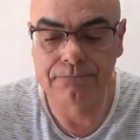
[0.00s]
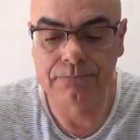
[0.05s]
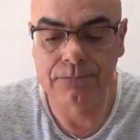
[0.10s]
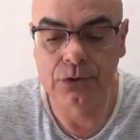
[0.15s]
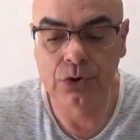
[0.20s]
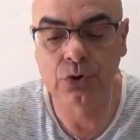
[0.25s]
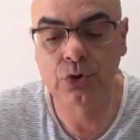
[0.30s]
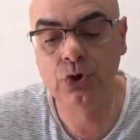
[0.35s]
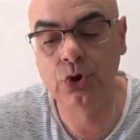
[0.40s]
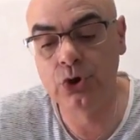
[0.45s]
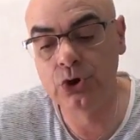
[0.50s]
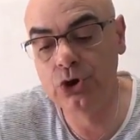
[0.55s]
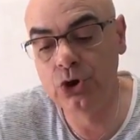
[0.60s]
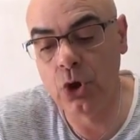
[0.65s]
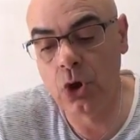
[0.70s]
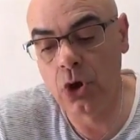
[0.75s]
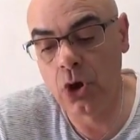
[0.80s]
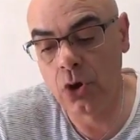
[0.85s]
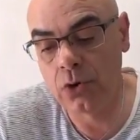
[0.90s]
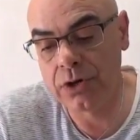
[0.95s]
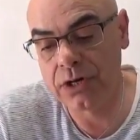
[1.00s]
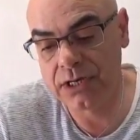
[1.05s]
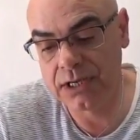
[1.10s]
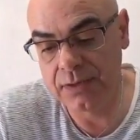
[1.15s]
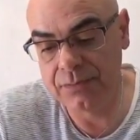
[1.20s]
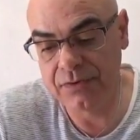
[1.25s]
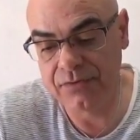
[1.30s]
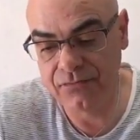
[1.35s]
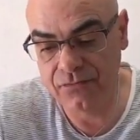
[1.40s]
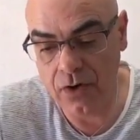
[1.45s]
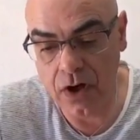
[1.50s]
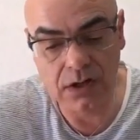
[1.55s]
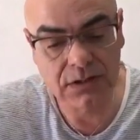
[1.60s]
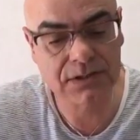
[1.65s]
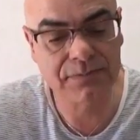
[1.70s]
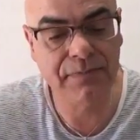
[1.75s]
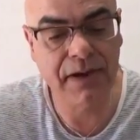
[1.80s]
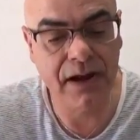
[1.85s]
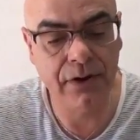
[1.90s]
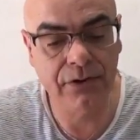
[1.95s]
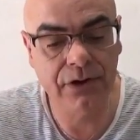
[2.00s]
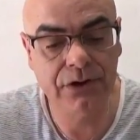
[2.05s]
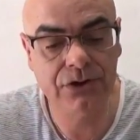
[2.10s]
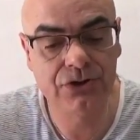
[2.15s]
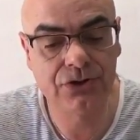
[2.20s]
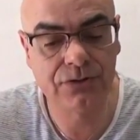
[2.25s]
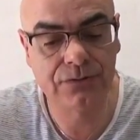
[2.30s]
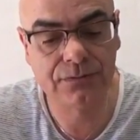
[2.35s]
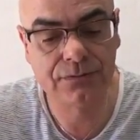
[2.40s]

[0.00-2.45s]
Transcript: You could no longer keep a false marriage.